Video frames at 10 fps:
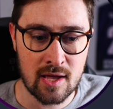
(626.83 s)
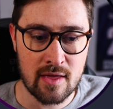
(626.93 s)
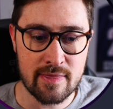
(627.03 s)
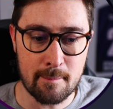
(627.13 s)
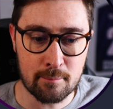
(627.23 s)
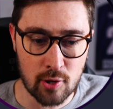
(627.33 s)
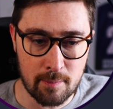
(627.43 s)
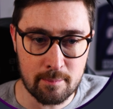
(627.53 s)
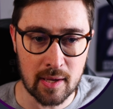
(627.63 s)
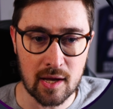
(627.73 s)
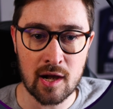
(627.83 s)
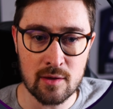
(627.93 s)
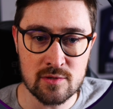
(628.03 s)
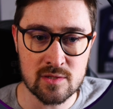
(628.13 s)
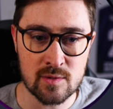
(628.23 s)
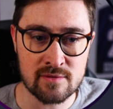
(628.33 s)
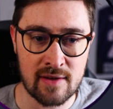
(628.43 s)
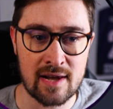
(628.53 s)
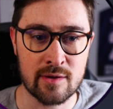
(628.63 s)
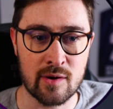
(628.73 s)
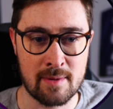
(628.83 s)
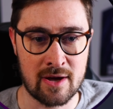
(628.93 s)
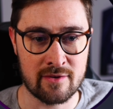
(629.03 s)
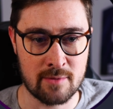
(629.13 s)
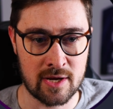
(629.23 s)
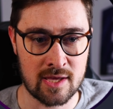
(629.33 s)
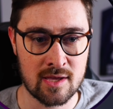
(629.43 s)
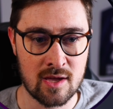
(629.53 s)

the proper close to his value amount of money